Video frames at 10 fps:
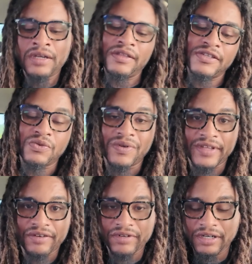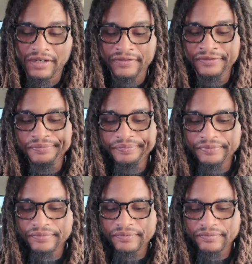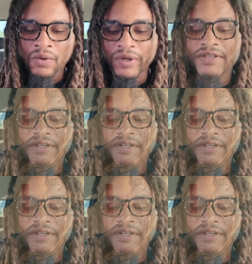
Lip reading: This is one that I really love. When